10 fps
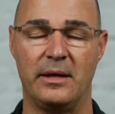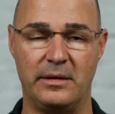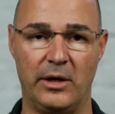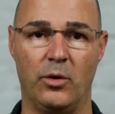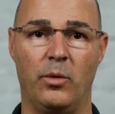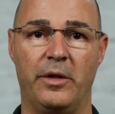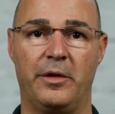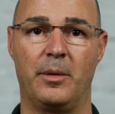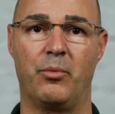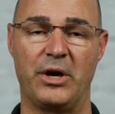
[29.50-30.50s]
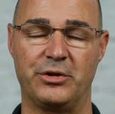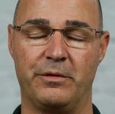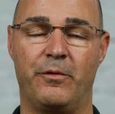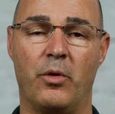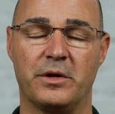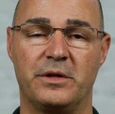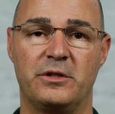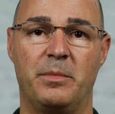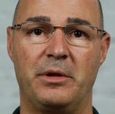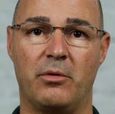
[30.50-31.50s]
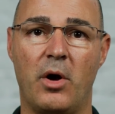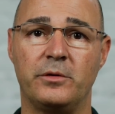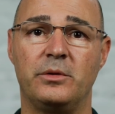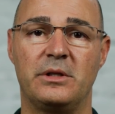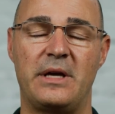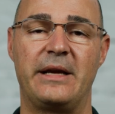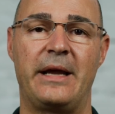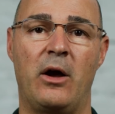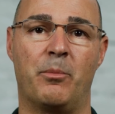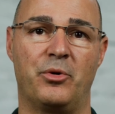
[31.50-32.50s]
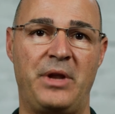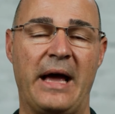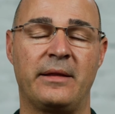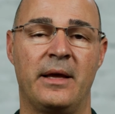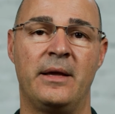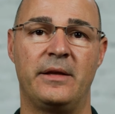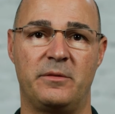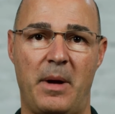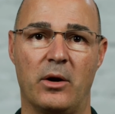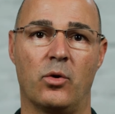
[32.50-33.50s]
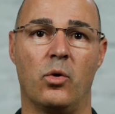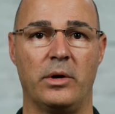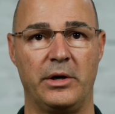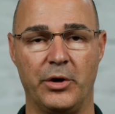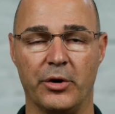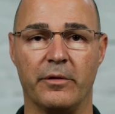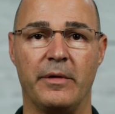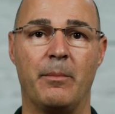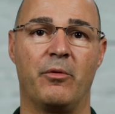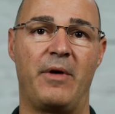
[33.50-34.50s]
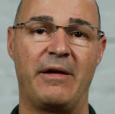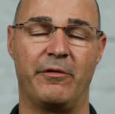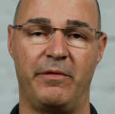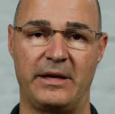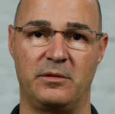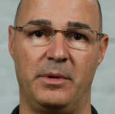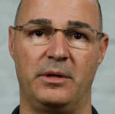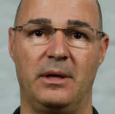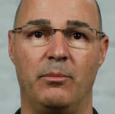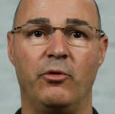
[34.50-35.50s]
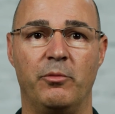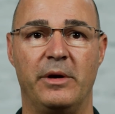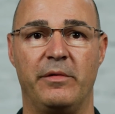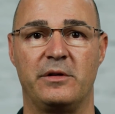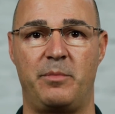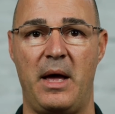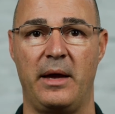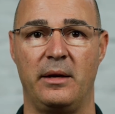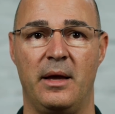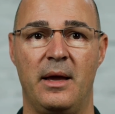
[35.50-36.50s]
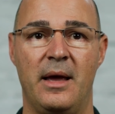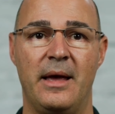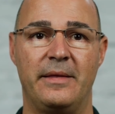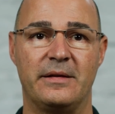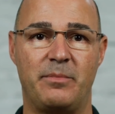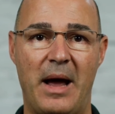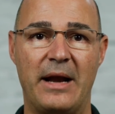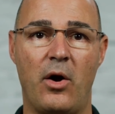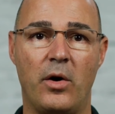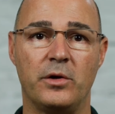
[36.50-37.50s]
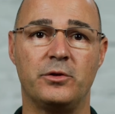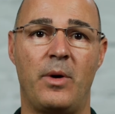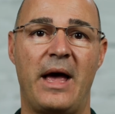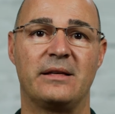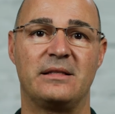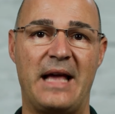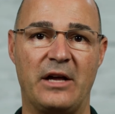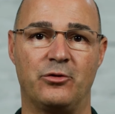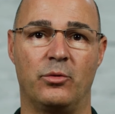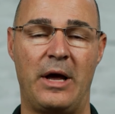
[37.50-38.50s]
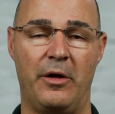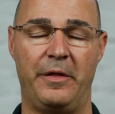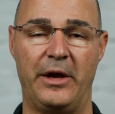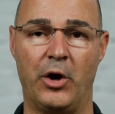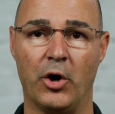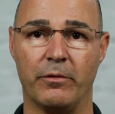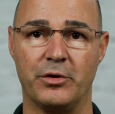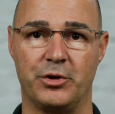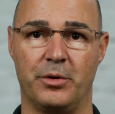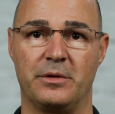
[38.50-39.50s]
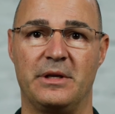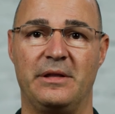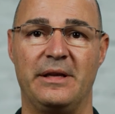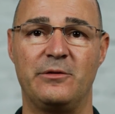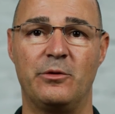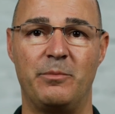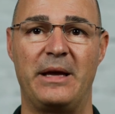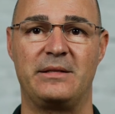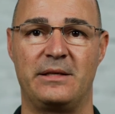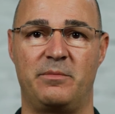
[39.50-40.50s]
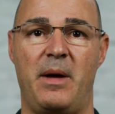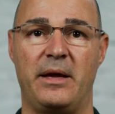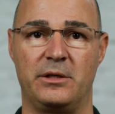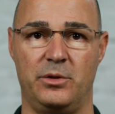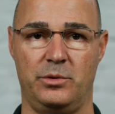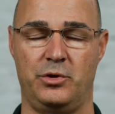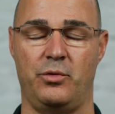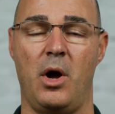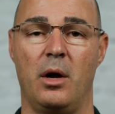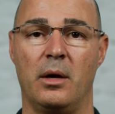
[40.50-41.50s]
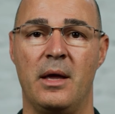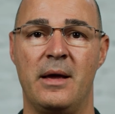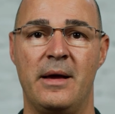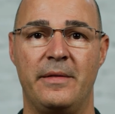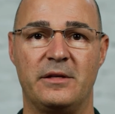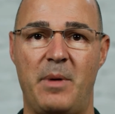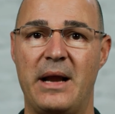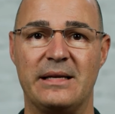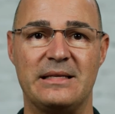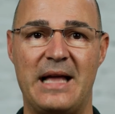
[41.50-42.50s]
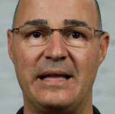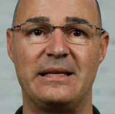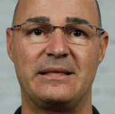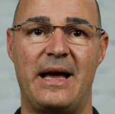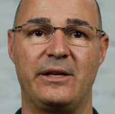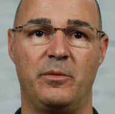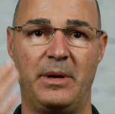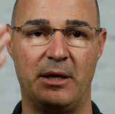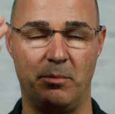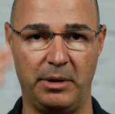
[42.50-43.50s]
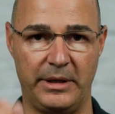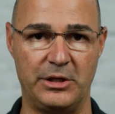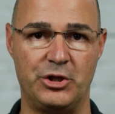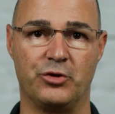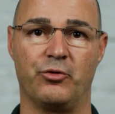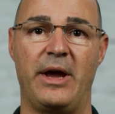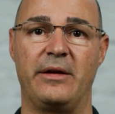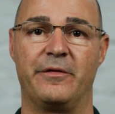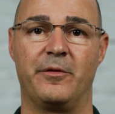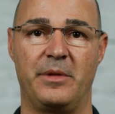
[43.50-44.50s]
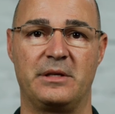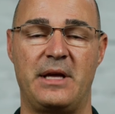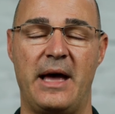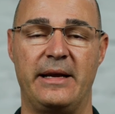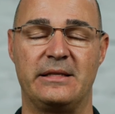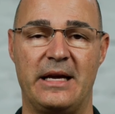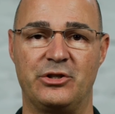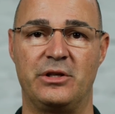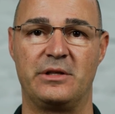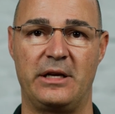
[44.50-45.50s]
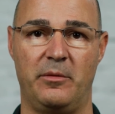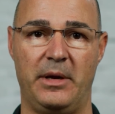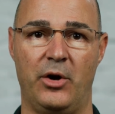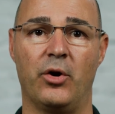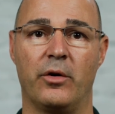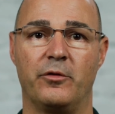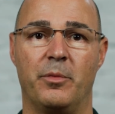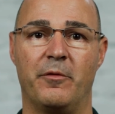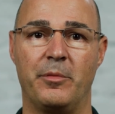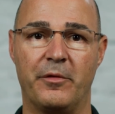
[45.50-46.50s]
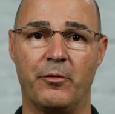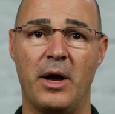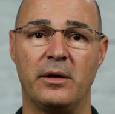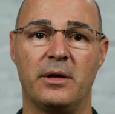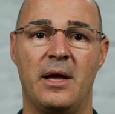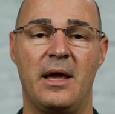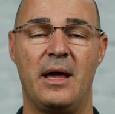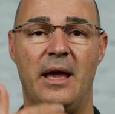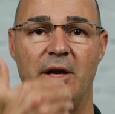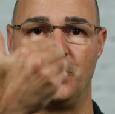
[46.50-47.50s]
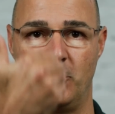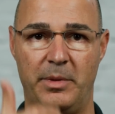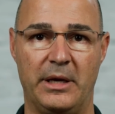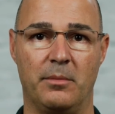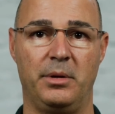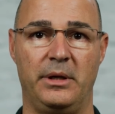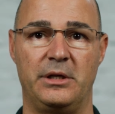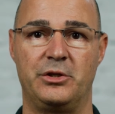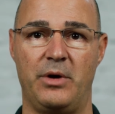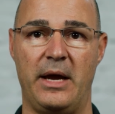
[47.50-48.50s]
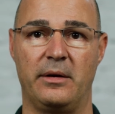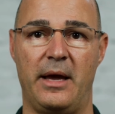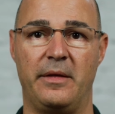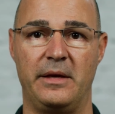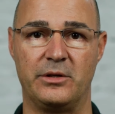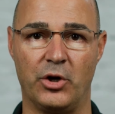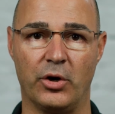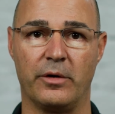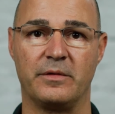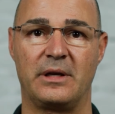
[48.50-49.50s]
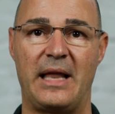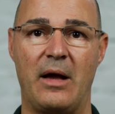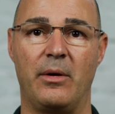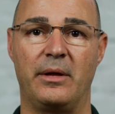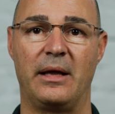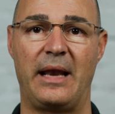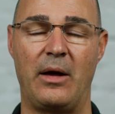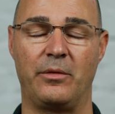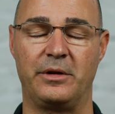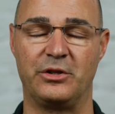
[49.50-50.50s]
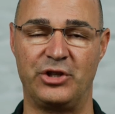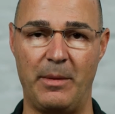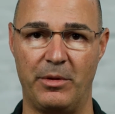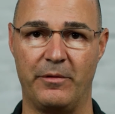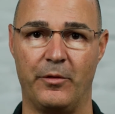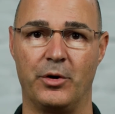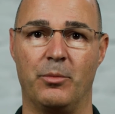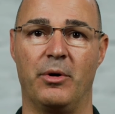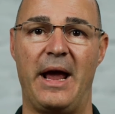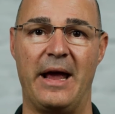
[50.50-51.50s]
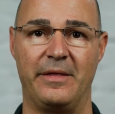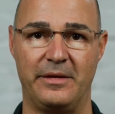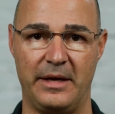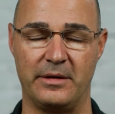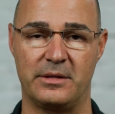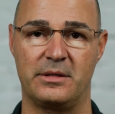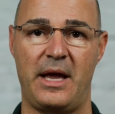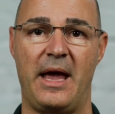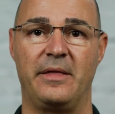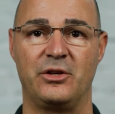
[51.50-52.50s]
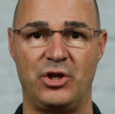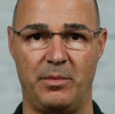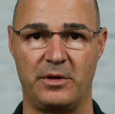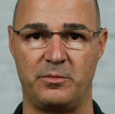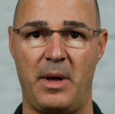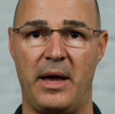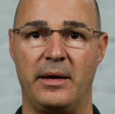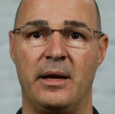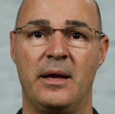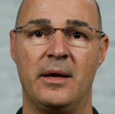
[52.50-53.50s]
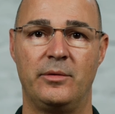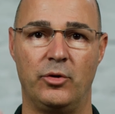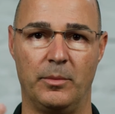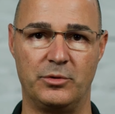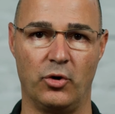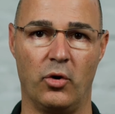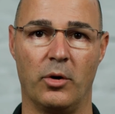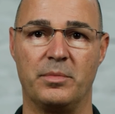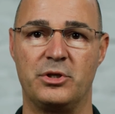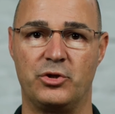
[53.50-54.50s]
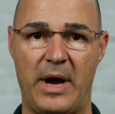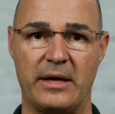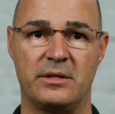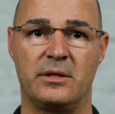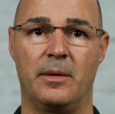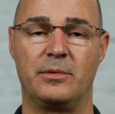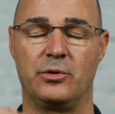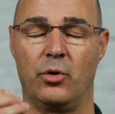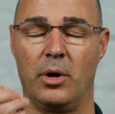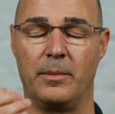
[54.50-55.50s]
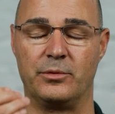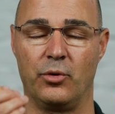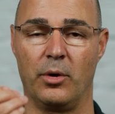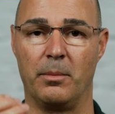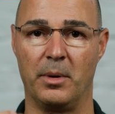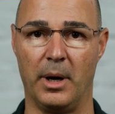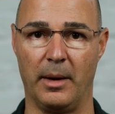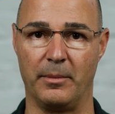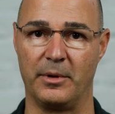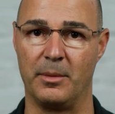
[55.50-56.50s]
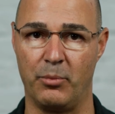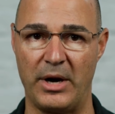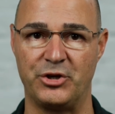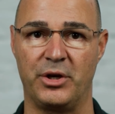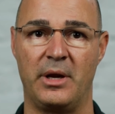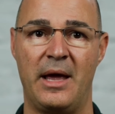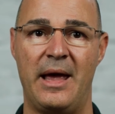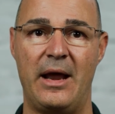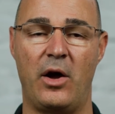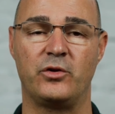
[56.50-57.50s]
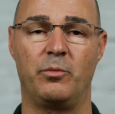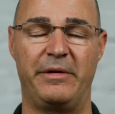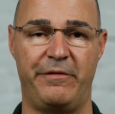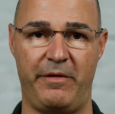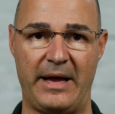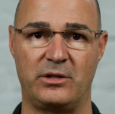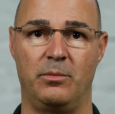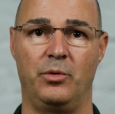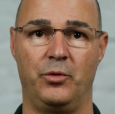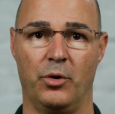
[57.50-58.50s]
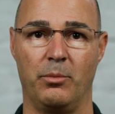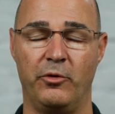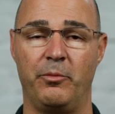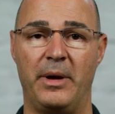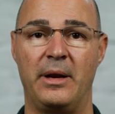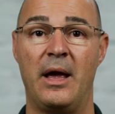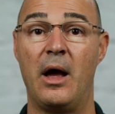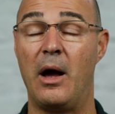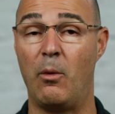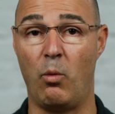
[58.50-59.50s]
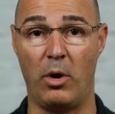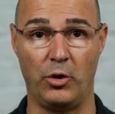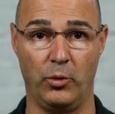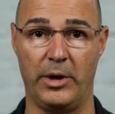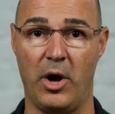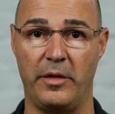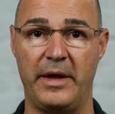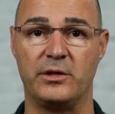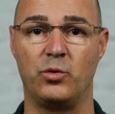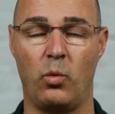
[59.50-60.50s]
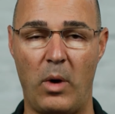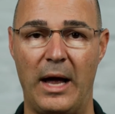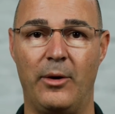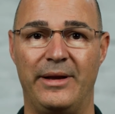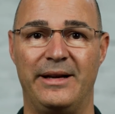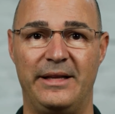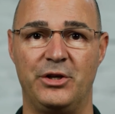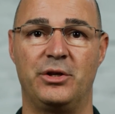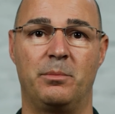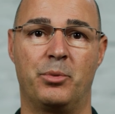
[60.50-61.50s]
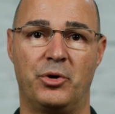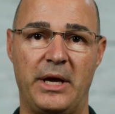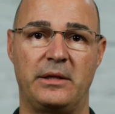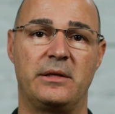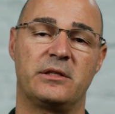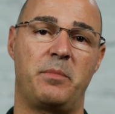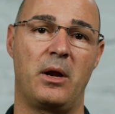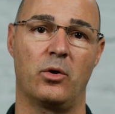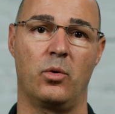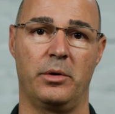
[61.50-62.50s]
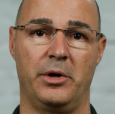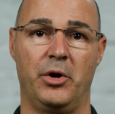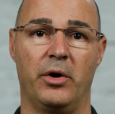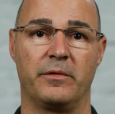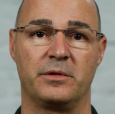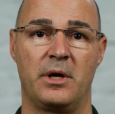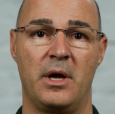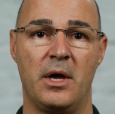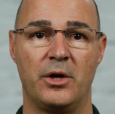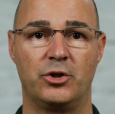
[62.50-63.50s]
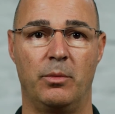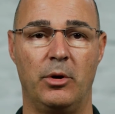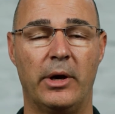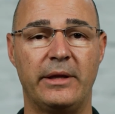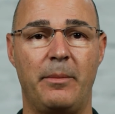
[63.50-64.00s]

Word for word: deal with compressional forces, but they're also designed to help protect the spine spinal cord and nerve and provide for flexibility and movement of the spine. The spine also has natural and healthy curvatures, and this is what makes the spine so strong. The spine is not designed to be completely straight from the side. It's actually designed to be curved, but from the front, it should be completely straight. And these curves allow it allow the shape of the vertebra and the discs and the shape of the spine to absorb stress, absorb, absorb um, compression, and also be flexible during movement, doing all this while in addition protecting the spinal cord and nerves. So when we look at